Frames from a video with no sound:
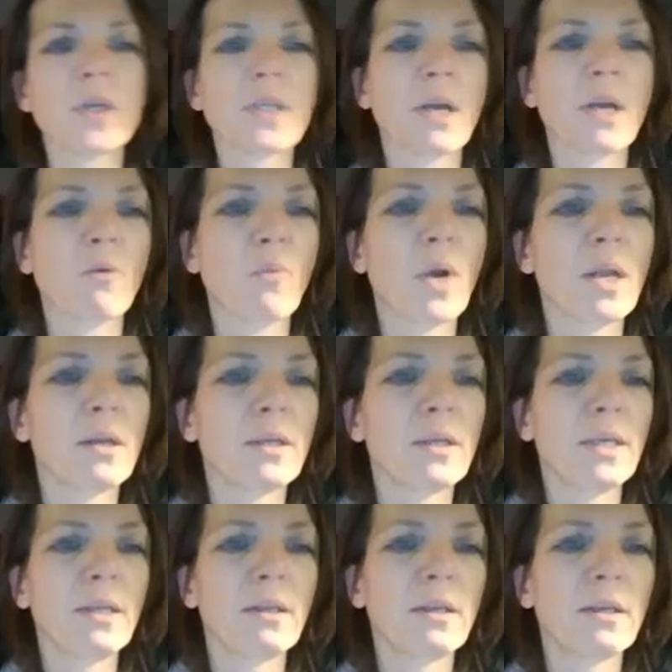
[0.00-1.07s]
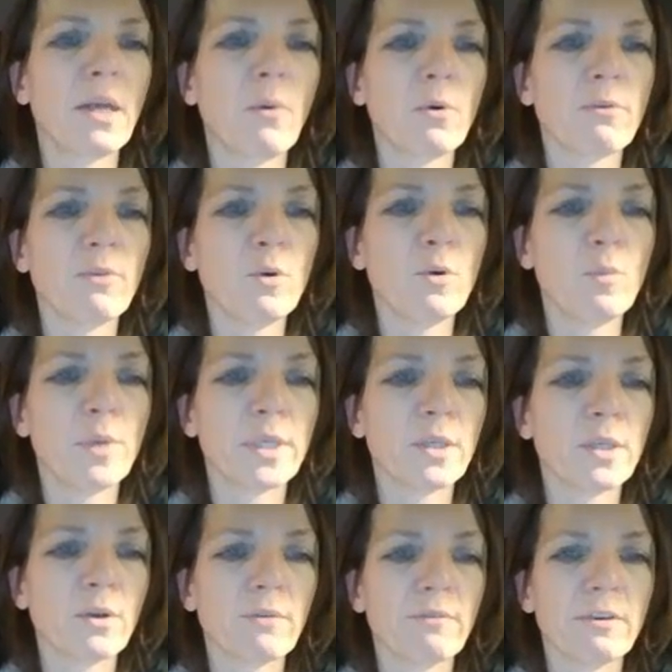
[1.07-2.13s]
kind of well in the network view, but
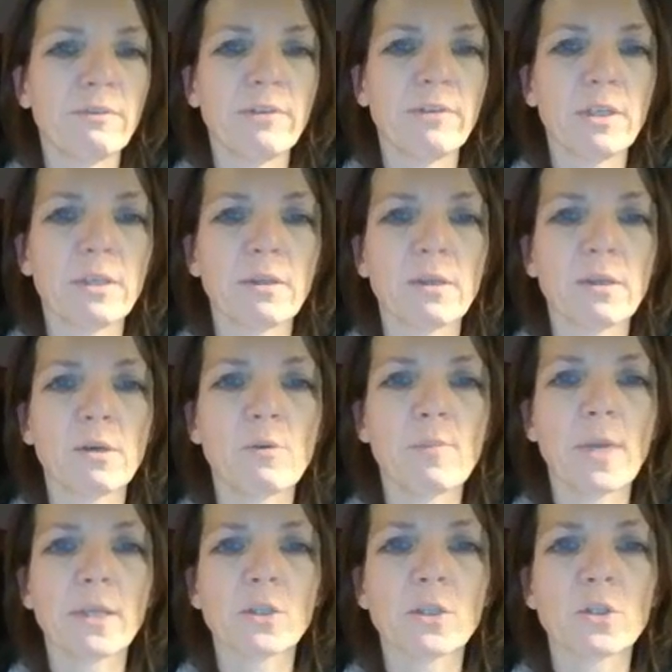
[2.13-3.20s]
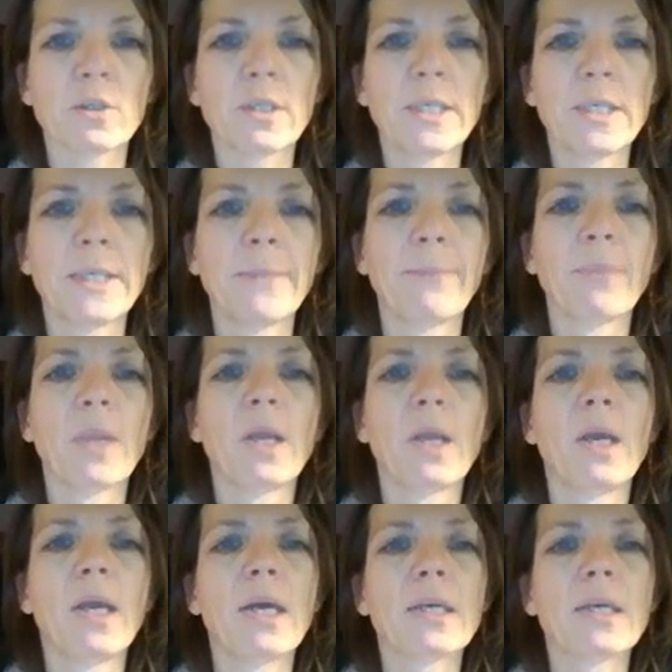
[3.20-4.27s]
not very well in the code manager.
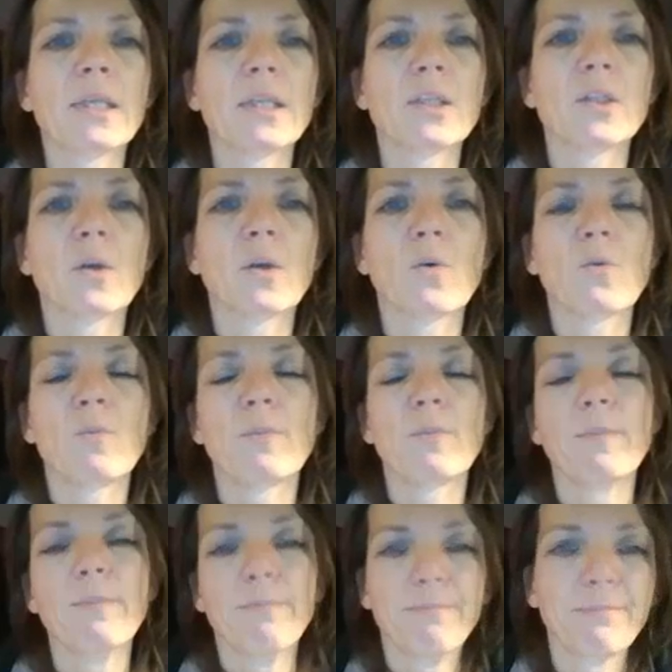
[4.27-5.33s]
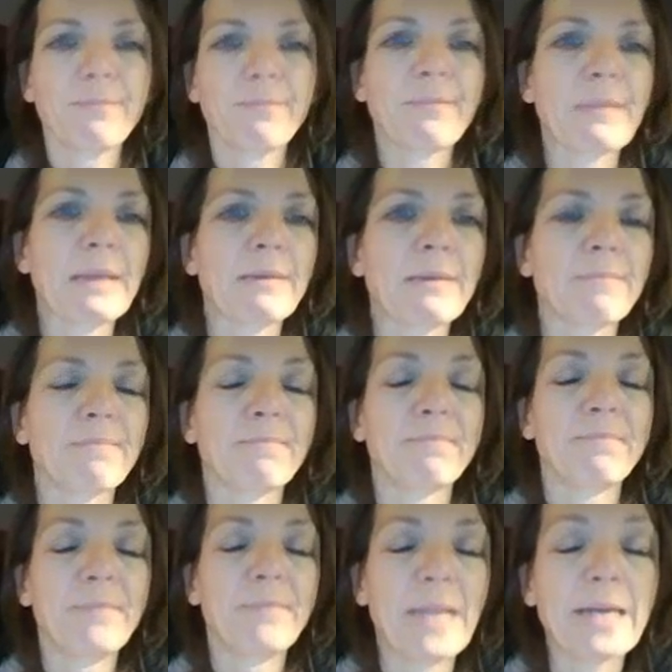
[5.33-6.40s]
Yeah, so
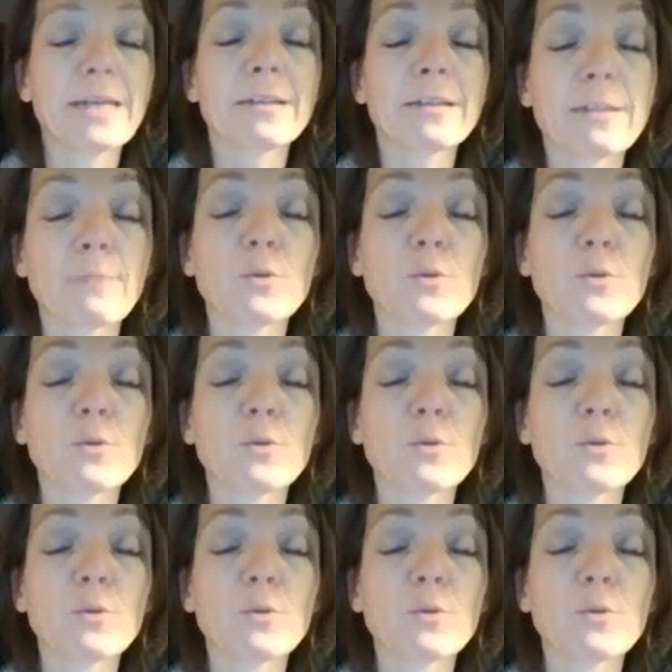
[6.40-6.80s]
there are some